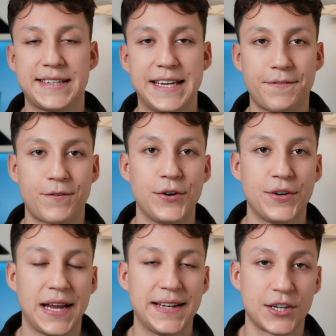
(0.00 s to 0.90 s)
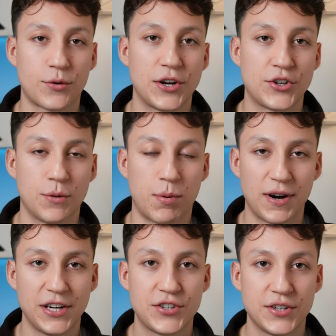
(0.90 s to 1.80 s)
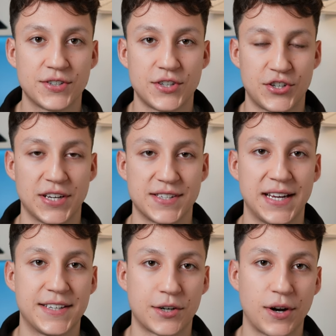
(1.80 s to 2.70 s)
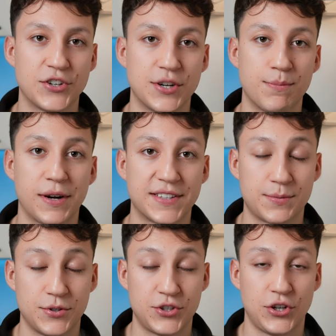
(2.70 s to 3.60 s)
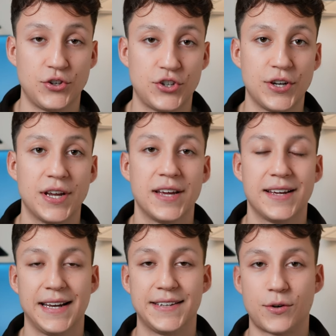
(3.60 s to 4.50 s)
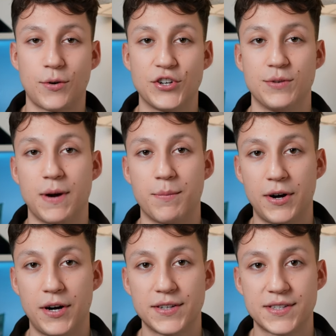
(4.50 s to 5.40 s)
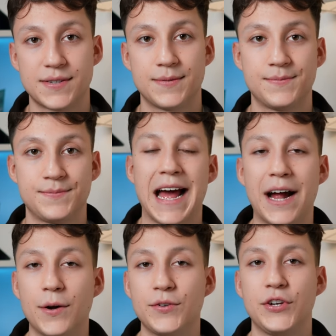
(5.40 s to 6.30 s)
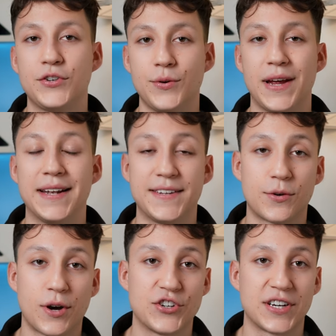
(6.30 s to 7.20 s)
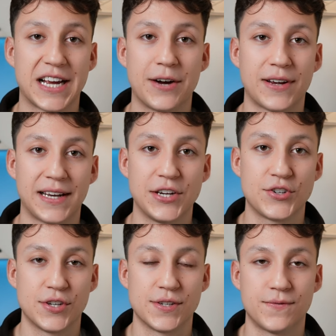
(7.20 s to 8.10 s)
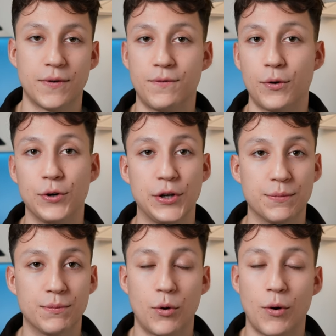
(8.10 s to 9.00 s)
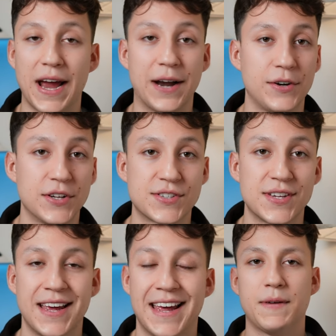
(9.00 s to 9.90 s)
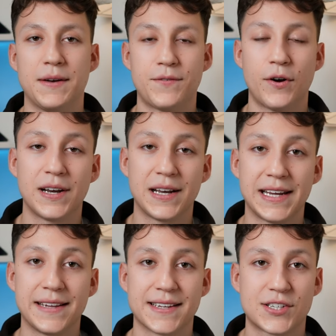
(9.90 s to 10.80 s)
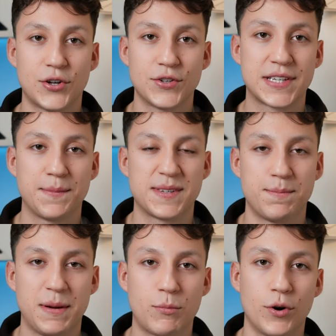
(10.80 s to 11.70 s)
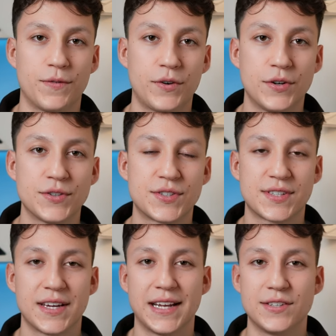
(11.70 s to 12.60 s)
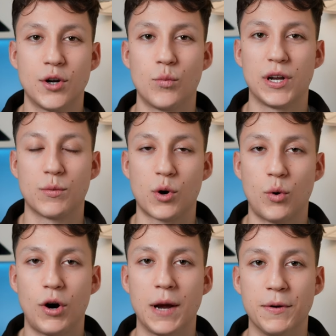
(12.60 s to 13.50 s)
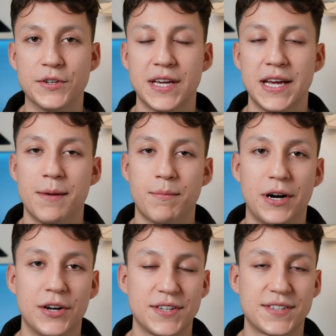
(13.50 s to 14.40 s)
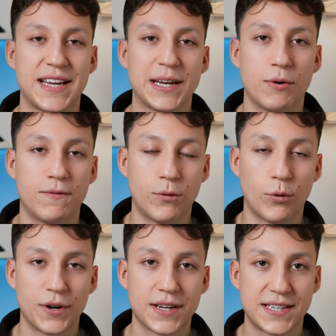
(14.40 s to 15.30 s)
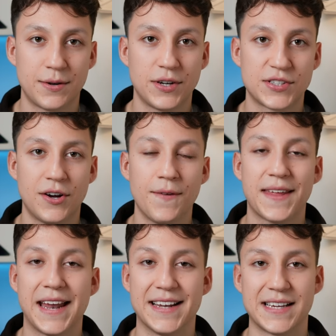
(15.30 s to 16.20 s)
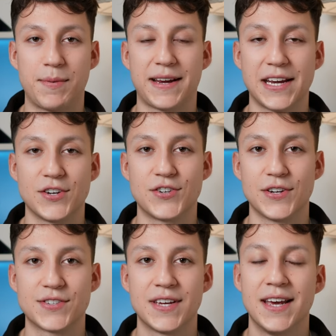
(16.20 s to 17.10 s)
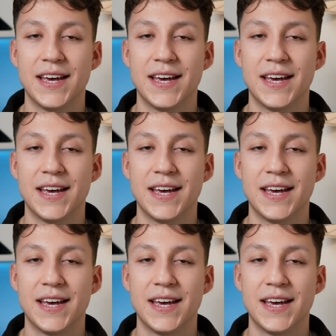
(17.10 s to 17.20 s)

Different integration operations, such as integration by substitution and integration by parts. How do you do integration calculations for volume or areas? And finally, this concept is a bit more advanced and not really a requirement, but understanding what Fourier series are and its applications.